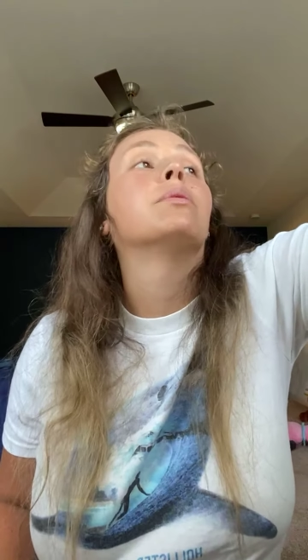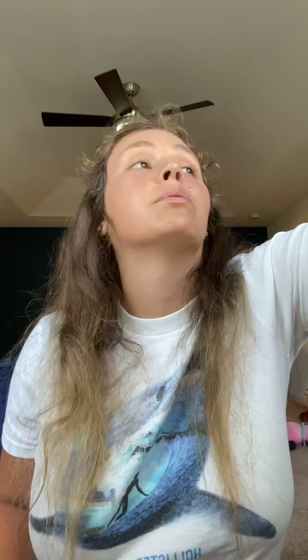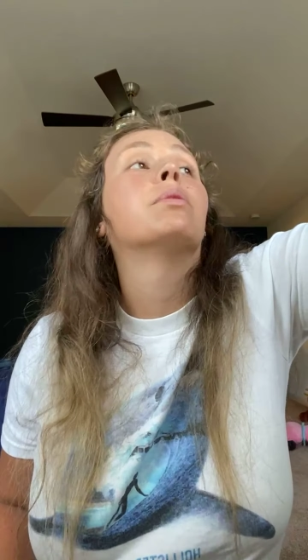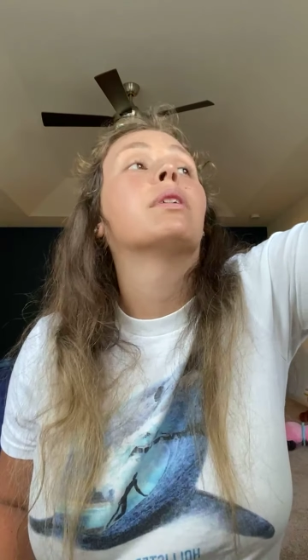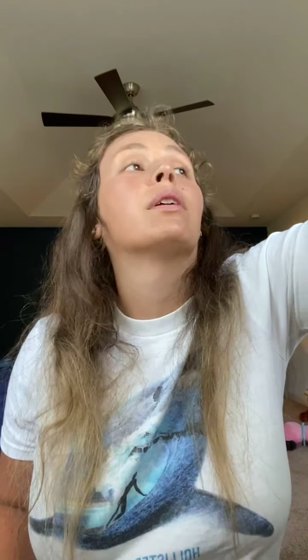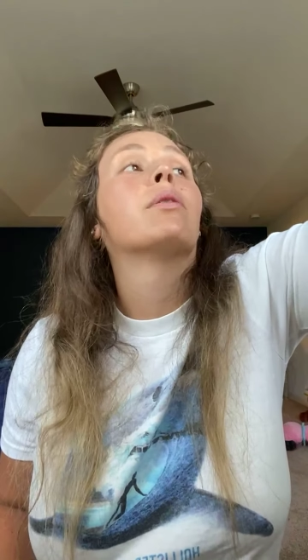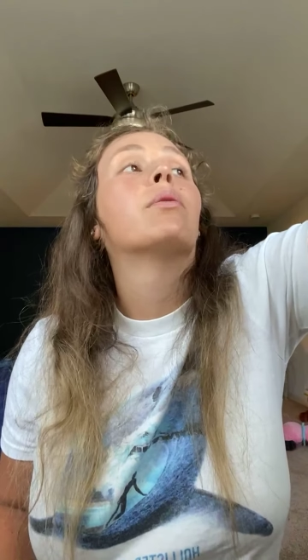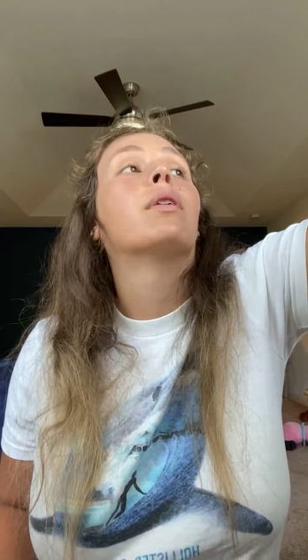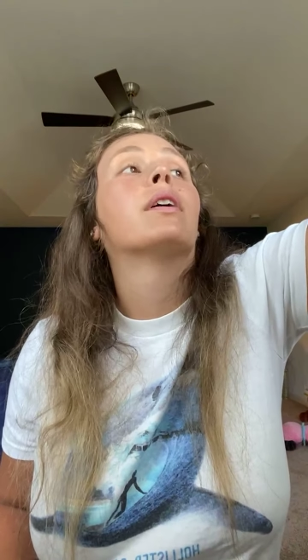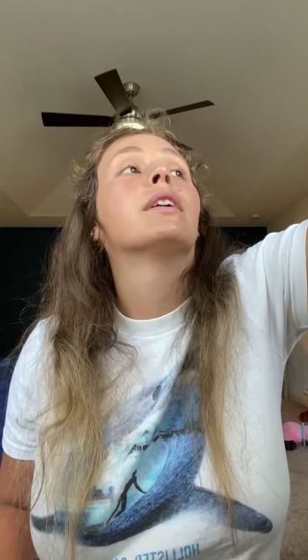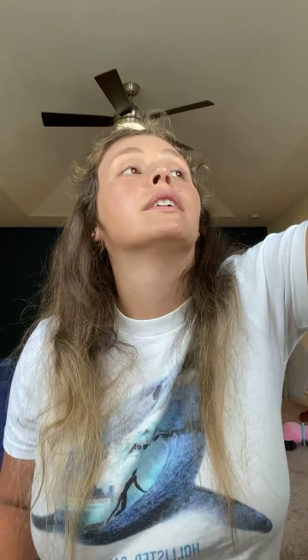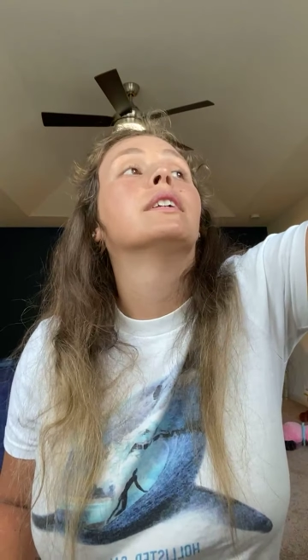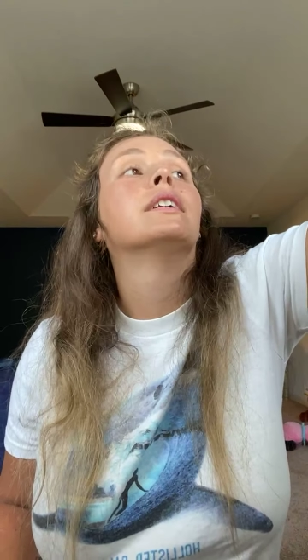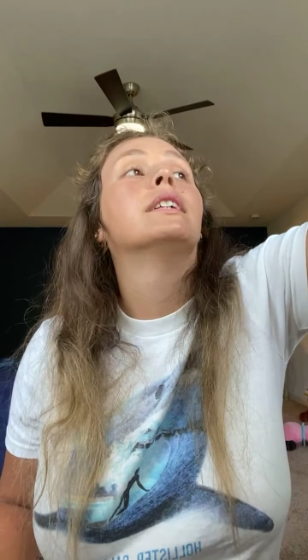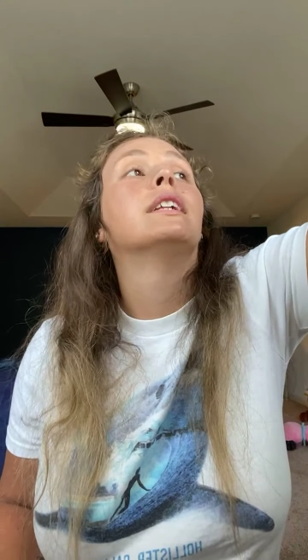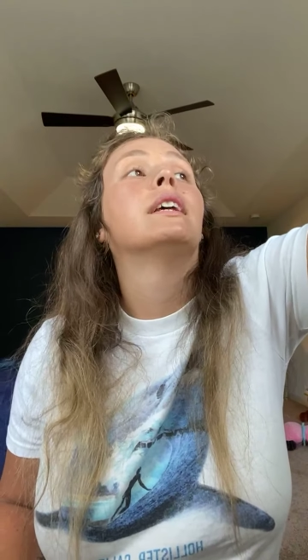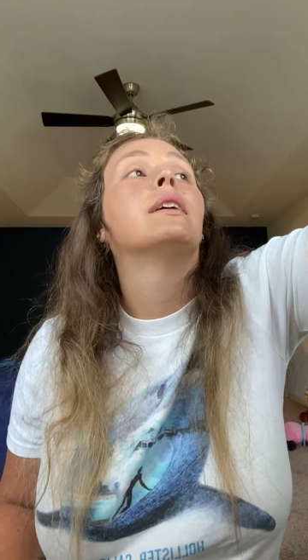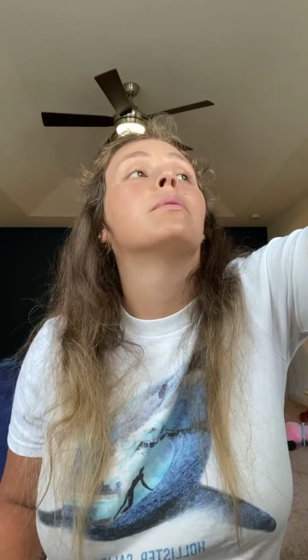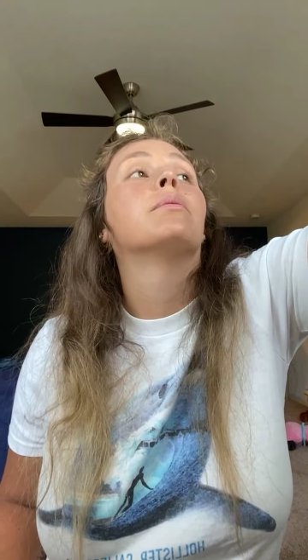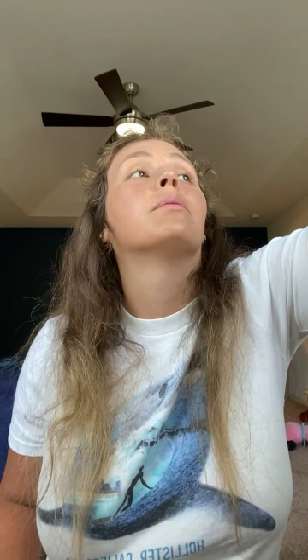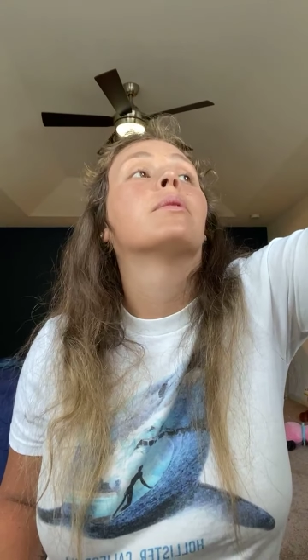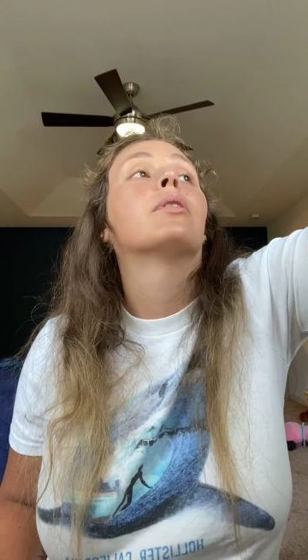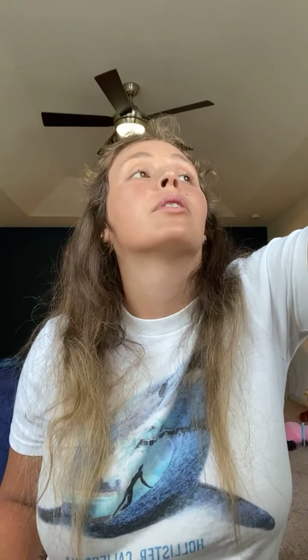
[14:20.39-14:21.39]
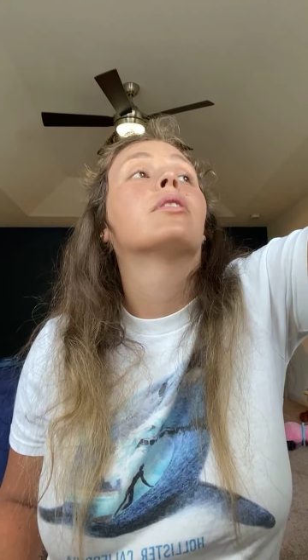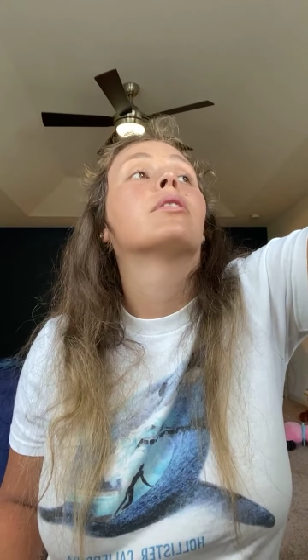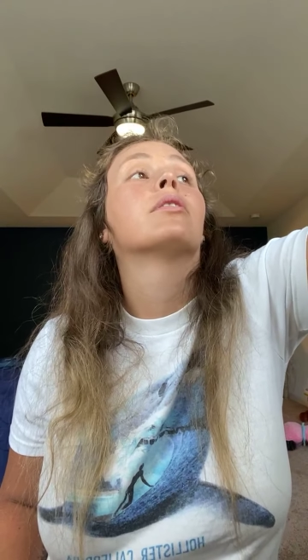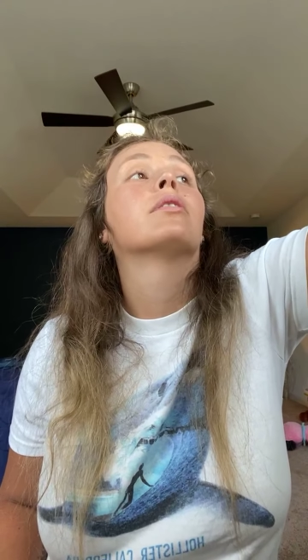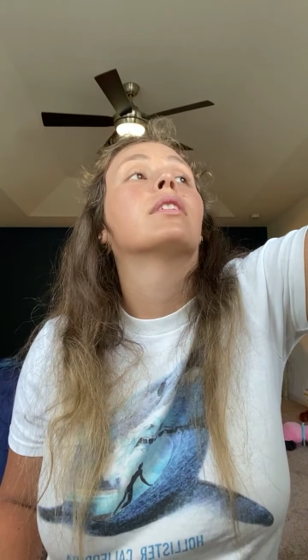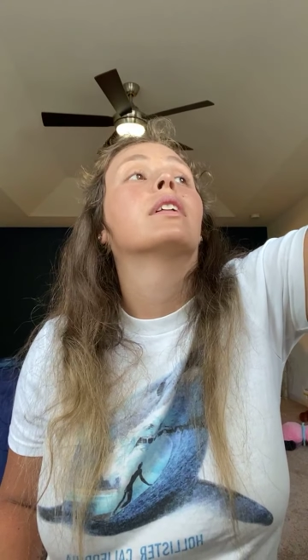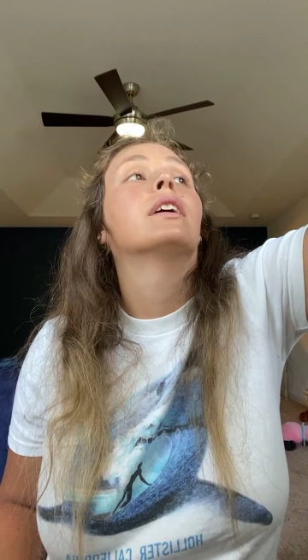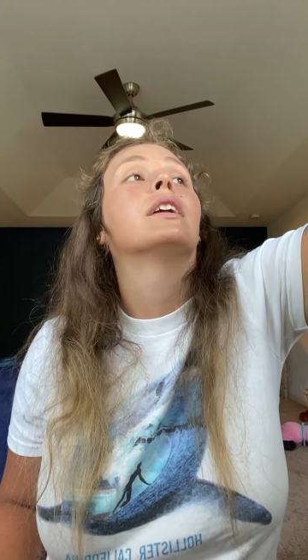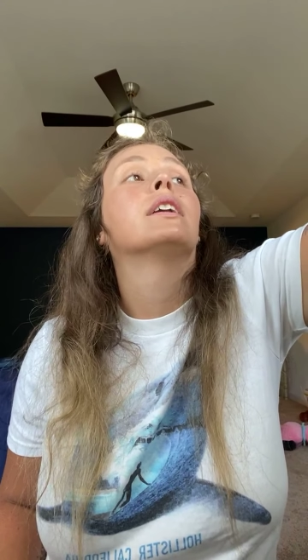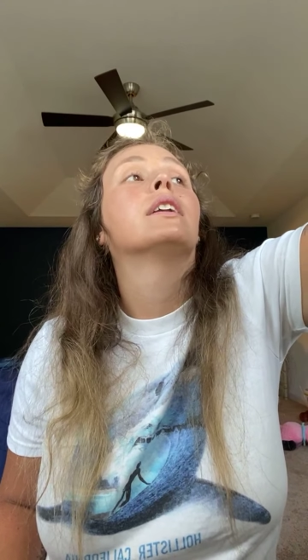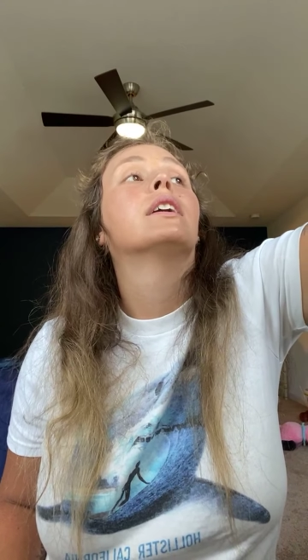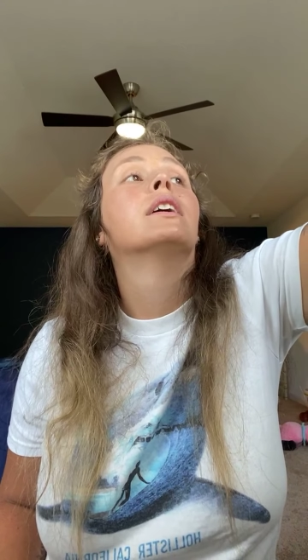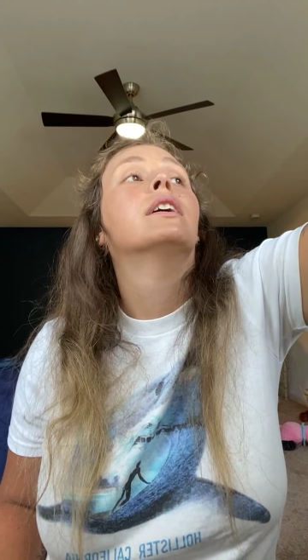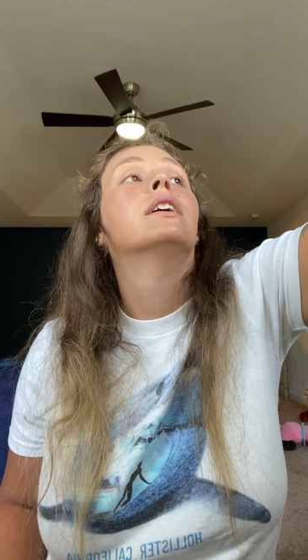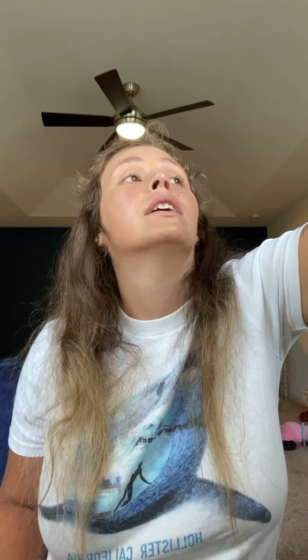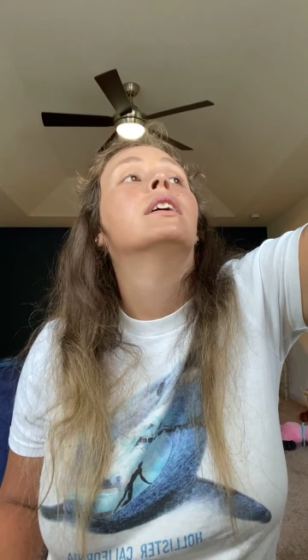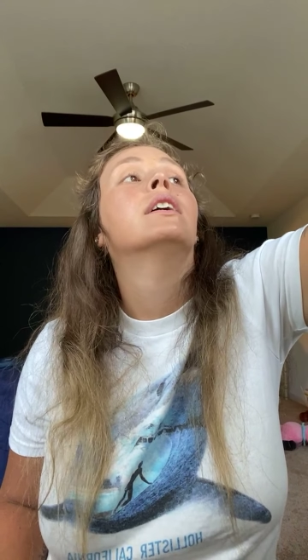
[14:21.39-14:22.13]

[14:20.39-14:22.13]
but I wanted to name her, like,